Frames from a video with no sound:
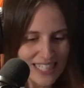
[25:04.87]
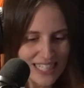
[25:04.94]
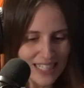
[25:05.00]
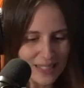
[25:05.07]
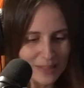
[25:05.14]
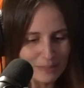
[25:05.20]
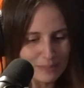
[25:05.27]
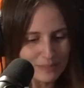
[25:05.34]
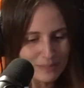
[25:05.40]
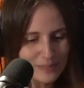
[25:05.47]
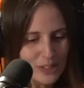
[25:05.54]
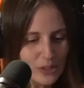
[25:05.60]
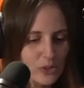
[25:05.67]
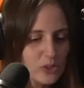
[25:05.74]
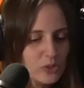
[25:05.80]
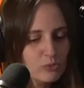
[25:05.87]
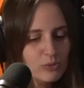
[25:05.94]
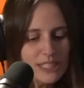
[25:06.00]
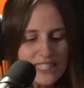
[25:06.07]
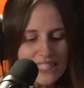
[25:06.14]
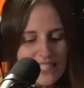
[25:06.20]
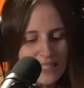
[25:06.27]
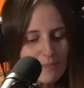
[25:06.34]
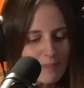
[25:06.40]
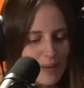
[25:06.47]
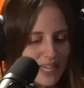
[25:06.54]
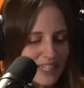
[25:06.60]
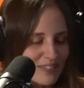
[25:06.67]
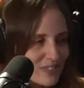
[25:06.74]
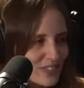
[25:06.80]
you know, there's risks and
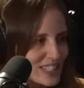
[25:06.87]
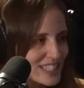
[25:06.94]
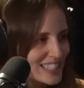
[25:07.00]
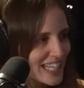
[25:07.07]
benefits